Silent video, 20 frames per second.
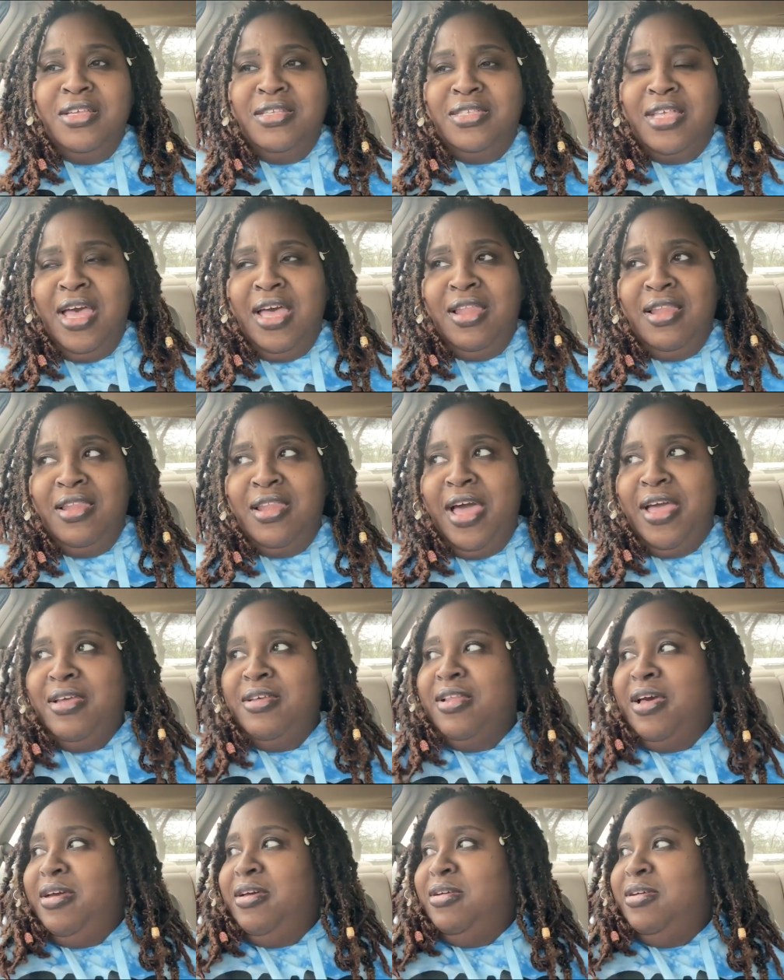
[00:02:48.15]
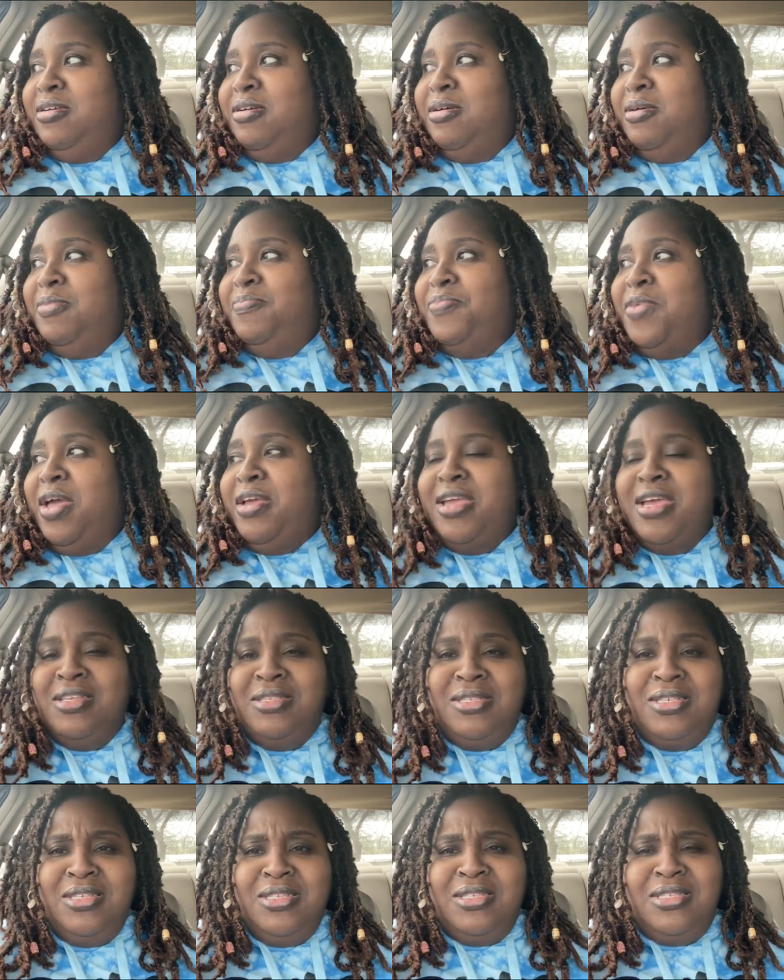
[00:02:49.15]
Is that like, like, a um, I guess
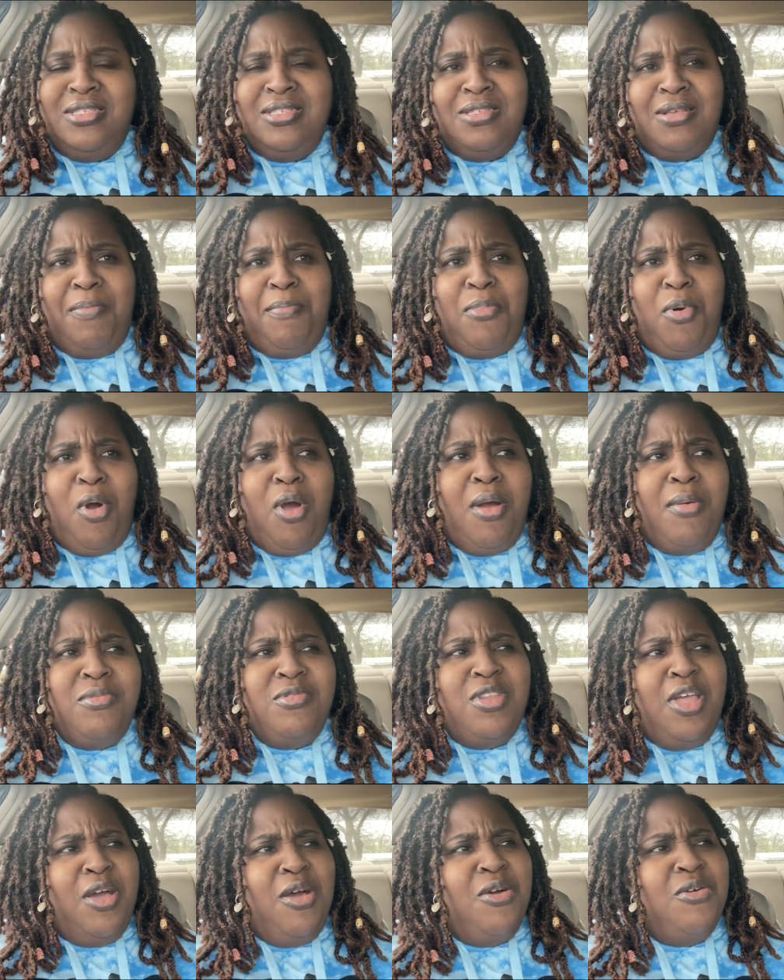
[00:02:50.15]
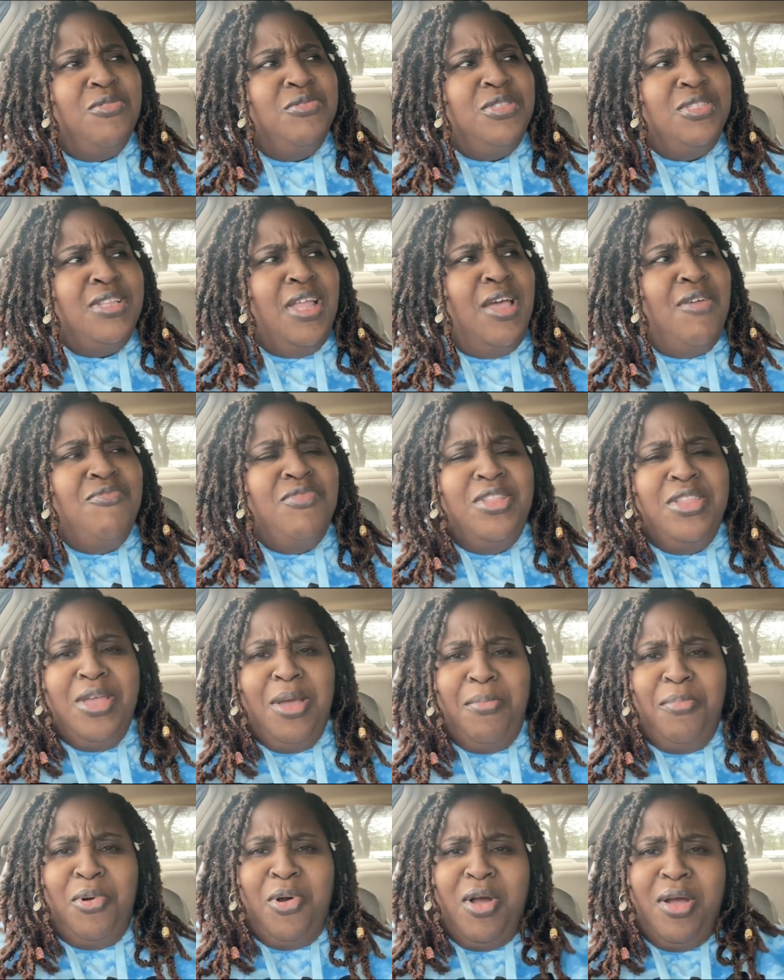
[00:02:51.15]
it's a bar, no, it's not really
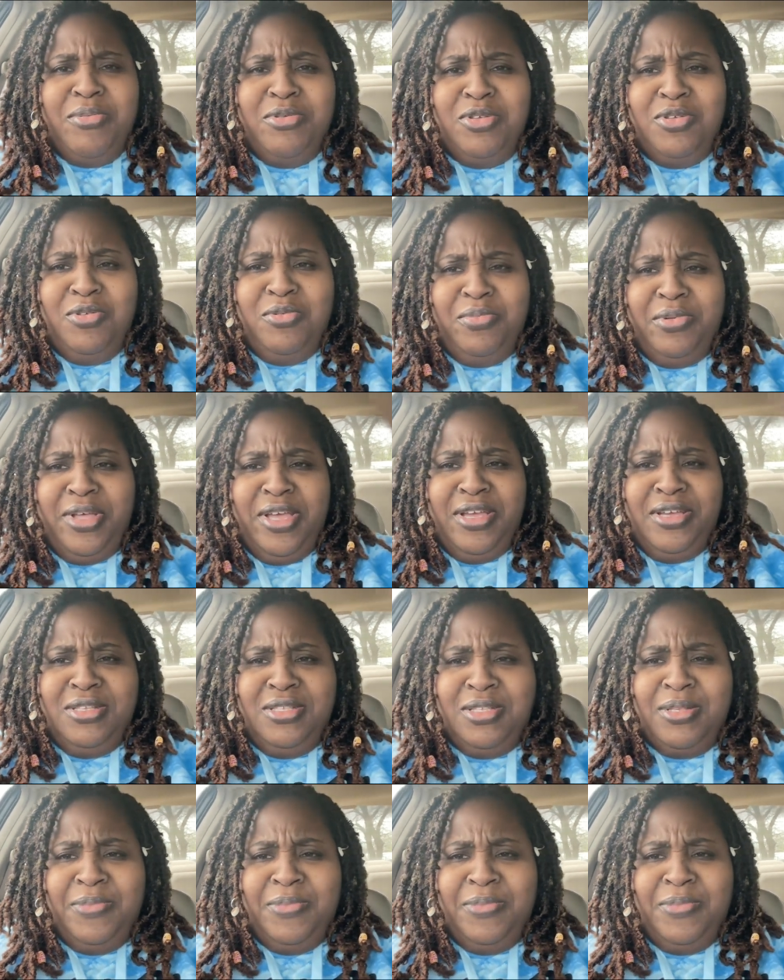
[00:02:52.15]
a barbecue place.